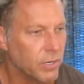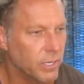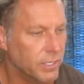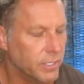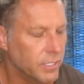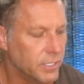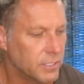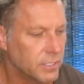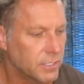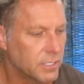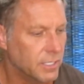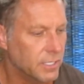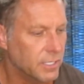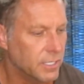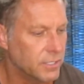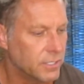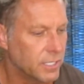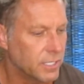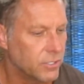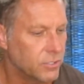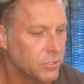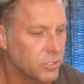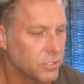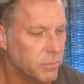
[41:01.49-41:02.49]
in this in this
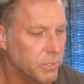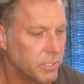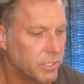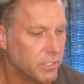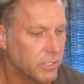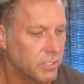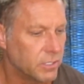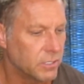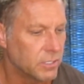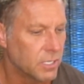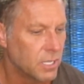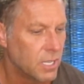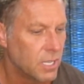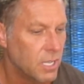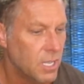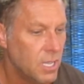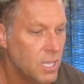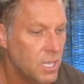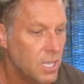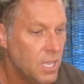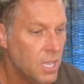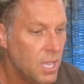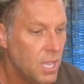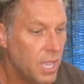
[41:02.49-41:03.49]
industry because
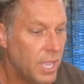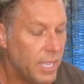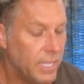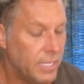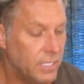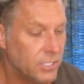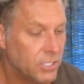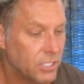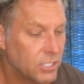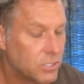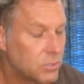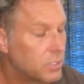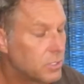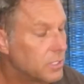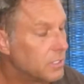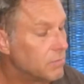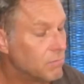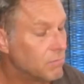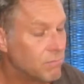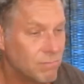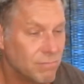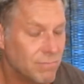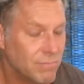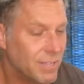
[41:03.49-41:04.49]
it just
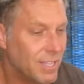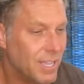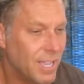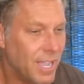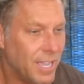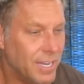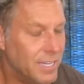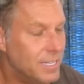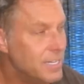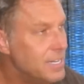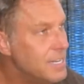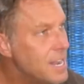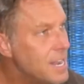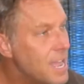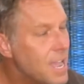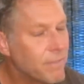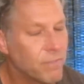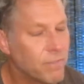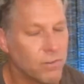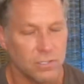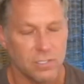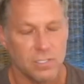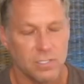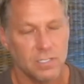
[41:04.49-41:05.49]
I
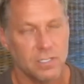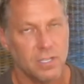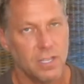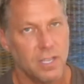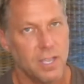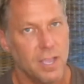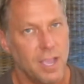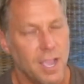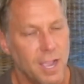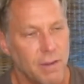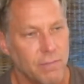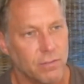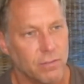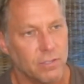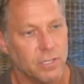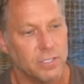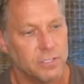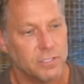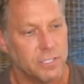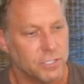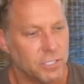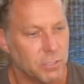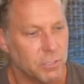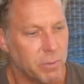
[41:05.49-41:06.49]
never ever
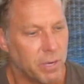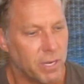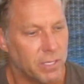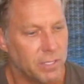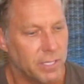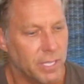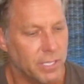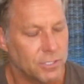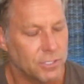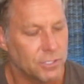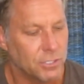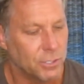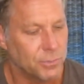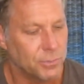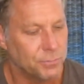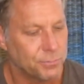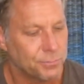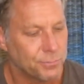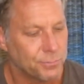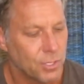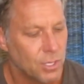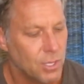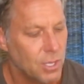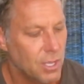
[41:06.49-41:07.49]
anticipated that. So
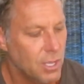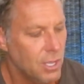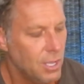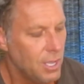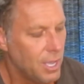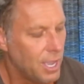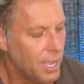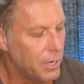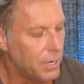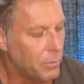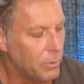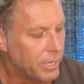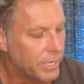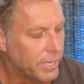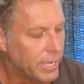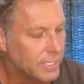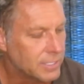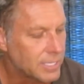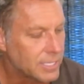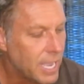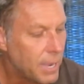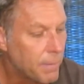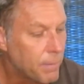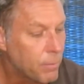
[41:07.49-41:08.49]
Anyway,
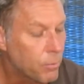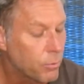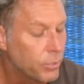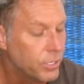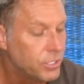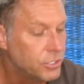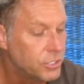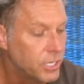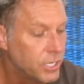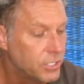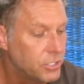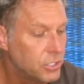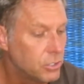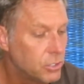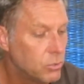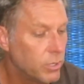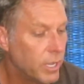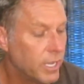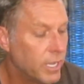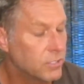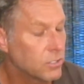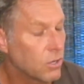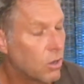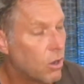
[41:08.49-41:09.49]
guys, I appreciate you
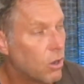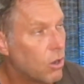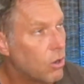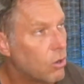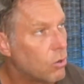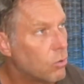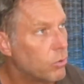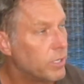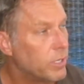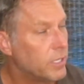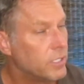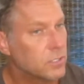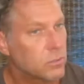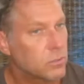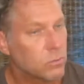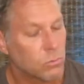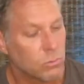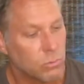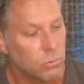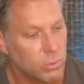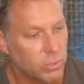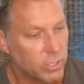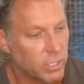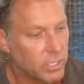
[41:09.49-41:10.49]
as always.
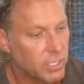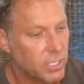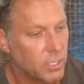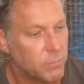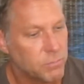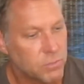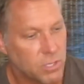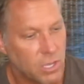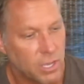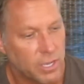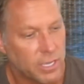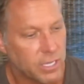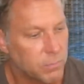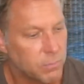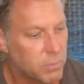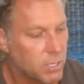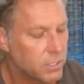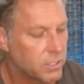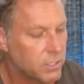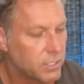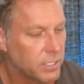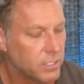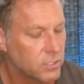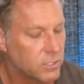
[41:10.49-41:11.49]
We're going to keep talking
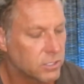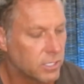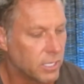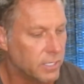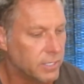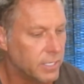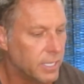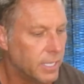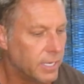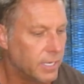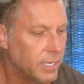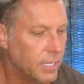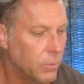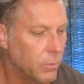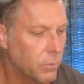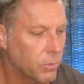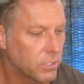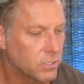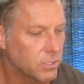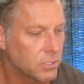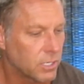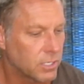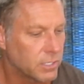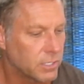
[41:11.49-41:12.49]
about this, and then uh, we're going
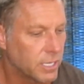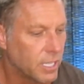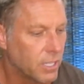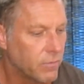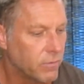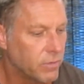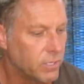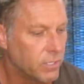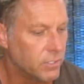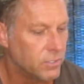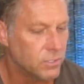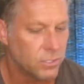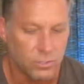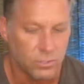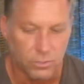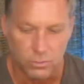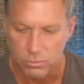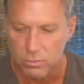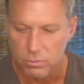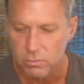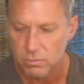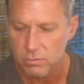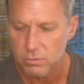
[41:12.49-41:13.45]
to start delving into